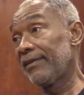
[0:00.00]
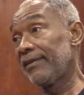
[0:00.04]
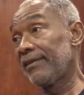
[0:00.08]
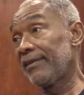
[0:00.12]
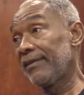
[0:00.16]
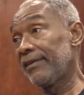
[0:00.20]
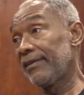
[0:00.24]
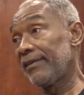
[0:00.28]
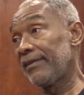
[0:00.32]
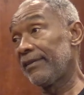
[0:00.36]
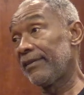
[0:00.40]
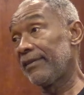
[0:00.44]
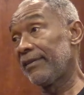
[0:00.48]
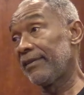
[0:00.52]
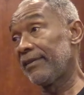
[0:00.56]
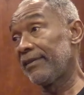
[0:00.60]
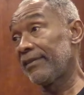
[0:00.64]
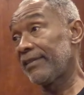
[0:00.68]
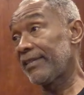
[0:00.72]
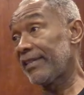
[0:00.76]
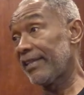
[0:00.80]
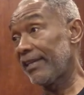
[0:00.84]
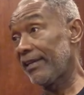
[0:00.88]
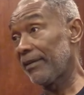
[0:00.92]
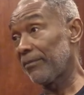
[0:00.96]

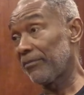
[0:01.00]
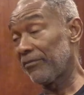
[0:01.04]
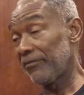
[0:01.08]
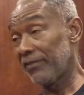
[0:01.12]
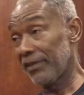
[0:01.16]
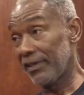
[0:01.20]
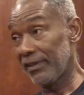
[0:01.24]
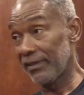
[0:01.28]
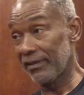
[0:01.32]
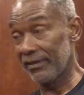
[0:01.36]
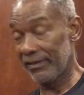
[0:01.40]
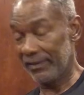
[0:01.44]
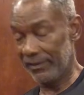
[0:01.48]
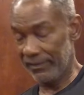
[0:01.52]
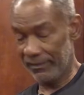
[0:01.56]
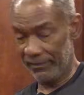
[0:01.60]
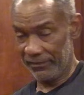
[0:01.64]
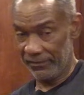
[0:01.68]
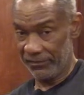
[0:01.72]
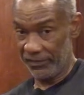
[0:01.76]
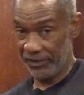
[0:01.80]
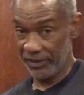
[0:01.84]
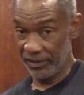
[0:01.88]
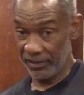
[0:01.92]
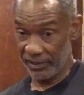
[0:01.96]

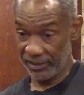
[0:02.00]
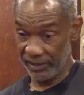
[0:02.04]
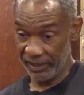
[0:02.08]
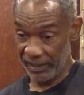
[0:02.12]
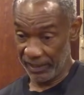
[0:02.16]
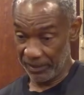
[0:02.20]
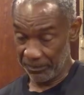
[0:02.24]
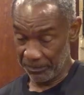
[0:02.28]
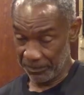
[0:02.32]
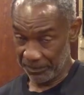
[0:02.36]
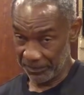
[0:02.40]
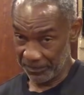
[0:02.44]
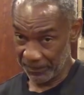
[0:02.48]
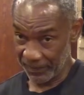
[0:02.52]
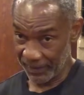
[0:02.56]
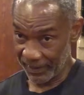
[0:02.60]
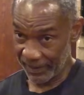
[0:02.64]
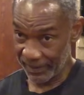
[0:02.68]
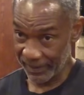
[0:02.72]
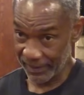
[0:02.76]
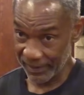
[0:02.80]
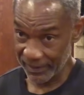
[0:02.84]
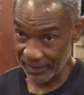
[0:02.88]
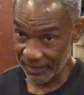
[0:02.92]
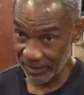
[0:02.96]
video tape,
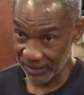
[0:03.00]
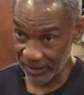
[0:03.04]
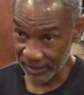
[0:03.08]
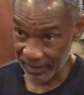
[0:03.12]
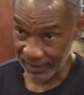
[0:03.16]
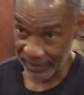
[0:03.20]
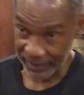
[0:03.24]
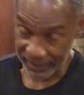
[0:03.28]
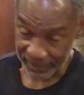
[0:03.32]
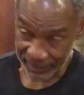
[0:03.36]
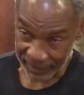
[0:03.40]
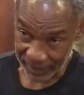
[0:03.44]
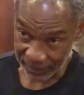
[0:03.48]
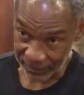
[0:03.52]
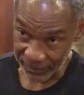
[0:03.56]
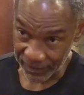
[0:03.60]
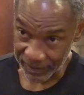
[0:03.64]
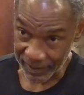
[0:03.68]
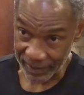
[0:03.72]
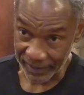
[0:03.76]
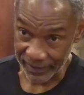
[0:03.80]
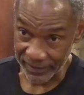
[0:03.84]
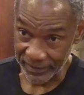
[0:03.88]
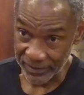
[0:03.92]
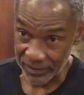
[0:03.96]
and I saw that Devon
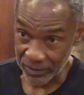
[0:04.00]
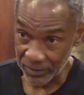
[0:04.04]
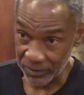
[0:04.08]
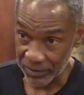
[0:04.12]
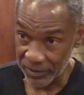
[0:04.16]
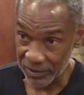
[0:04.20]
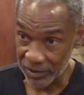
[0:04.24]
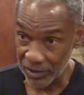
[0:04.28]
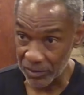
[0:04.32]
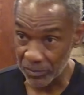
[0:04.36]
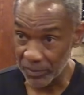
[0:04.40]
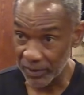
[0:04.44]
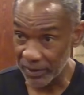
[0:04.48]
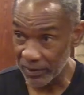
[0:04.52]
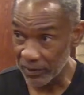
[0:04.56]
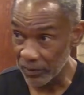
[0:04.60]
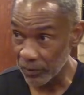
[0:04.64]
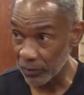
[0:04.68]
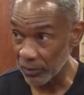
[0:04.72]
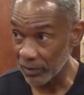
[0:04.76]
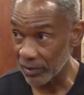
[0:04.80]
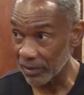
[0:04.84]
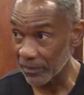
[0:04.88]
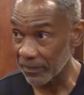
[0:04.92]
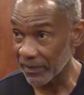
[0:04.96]
Harris, who was number
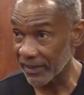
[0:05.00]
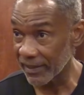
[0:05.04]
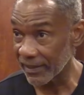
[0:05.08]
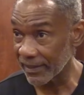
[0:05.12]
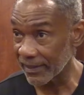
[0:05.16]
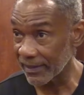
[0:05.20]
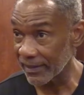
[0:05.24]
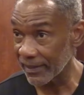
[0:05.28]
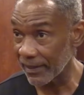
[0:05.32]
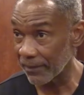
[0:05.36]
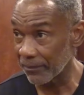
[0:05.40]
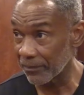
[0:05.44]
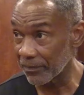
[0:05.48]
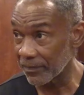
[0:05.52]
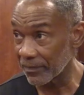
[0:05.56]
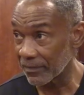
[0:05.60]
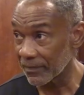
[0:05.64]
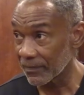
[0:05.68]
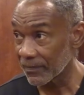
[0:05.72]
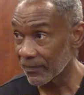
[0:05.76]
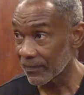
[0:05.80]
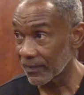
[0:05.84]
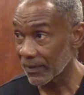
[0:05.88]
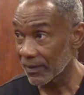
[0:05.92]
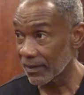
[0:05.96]
2 to me, kept
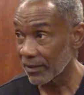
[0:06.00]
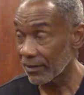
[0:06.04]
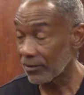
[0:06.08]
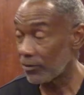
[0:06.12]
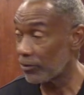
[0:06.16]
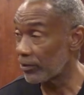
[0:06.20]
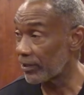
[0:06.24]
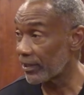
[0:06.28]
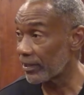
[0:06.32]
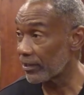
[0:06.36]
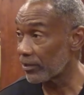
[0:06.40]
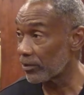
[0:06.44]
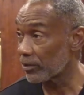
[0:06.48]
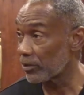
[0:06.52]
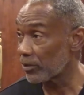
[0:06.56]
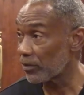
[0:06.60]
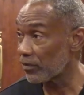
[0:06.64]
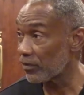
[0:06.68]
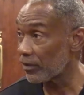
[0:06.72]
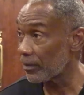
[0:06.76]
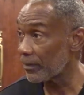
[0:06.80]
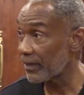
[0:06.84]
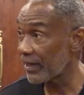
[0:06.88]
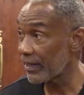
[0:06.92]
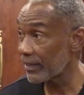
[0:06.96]
looking out
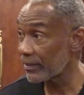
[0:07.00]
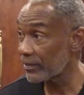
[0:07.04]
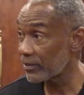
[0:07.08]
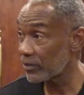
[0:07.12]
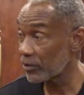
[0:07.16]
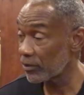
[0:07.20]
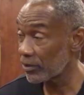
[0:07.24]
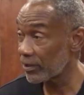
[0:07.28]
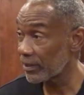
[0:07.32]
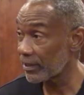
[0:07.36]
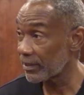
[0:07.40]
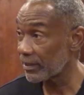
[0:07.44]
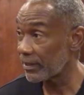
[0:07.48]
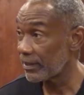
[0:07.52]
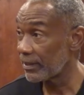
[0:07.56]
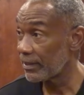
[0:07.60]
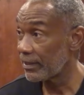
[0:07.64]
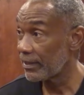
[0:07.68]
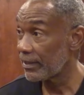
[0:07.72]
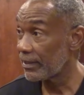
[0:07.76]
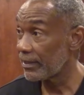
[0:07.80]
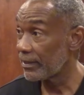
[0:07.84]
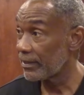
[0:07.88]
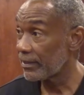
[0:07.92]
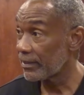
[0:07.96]
over my shoulder.
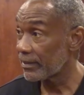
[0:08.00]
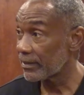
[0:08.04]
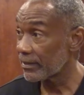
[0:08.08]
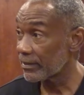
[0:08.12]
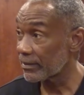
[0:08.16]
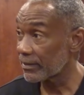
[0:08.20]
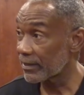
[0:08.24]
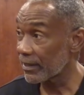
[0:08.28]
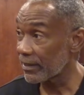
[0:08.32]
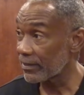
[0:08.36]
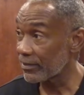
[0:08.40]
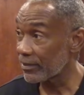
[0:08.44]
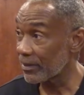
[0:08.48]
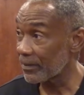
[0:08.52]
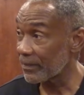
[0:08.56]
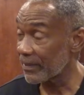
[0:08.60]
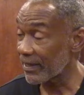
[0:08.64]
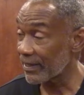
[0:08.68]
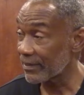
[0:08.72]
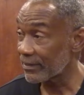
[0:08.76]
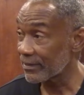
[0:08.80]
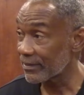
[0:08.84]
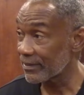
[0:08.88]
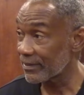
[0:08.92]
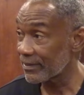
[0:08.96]
Right. So I told him
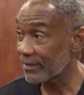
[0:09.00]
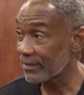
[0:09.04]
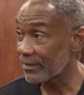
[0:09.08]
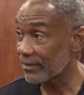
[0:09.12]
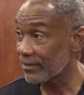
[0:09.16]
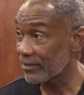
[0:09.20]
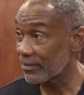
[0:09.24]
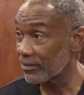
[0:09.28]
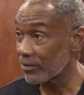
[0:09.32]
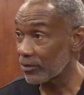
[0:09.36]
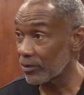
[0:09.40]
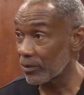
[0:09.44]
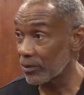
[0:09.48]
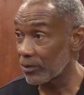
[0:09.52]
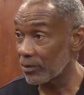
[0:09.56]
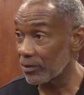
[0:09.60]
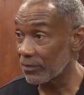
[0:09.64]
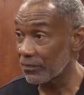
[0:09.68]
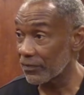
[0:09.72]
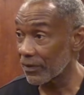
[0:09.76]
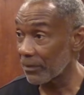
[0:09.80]
that's no good for